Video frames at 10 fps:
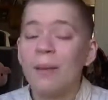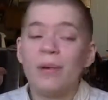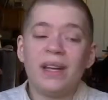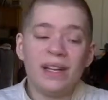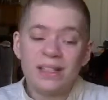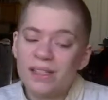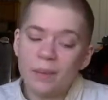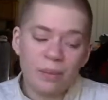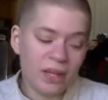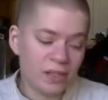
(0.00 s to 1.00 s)
but it is
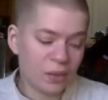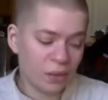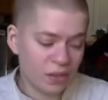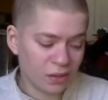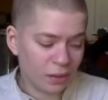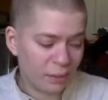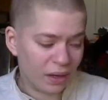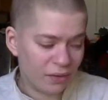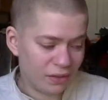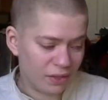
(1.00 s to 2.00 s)
the biggest crystal and
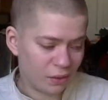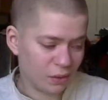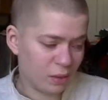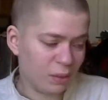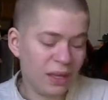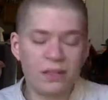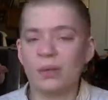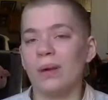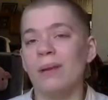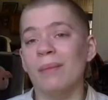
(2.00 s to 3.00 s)
metaphysical supply
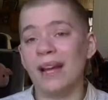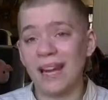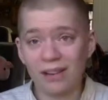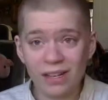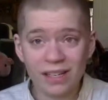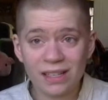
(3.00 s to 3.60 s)
store in my area.